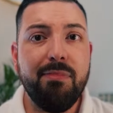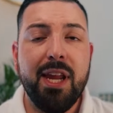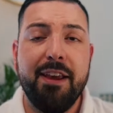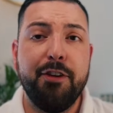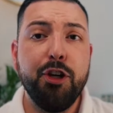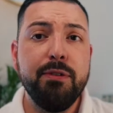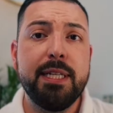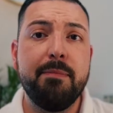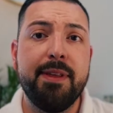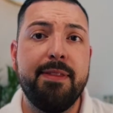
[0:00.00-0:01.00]
If you do
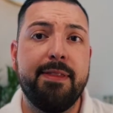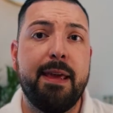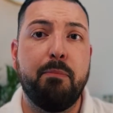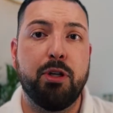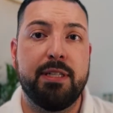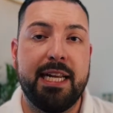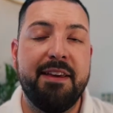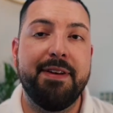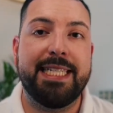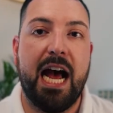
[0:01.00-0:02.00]
something that they perceive
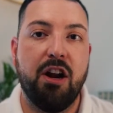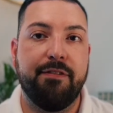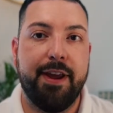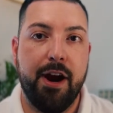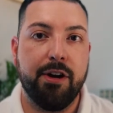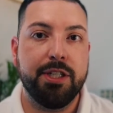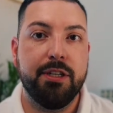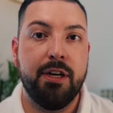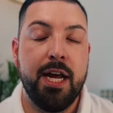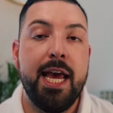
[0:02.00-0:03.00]
as out of
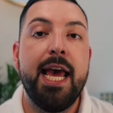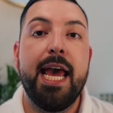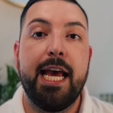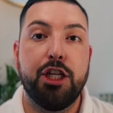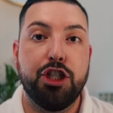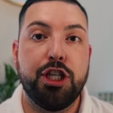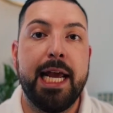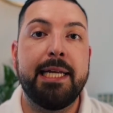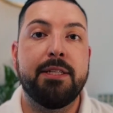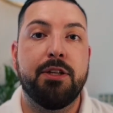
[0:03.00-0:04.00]
character, it
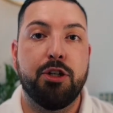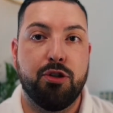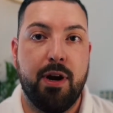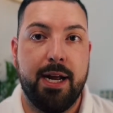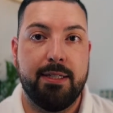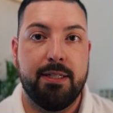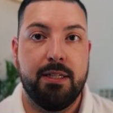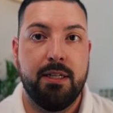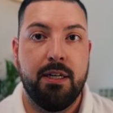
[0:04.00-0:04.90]
shakes their trust.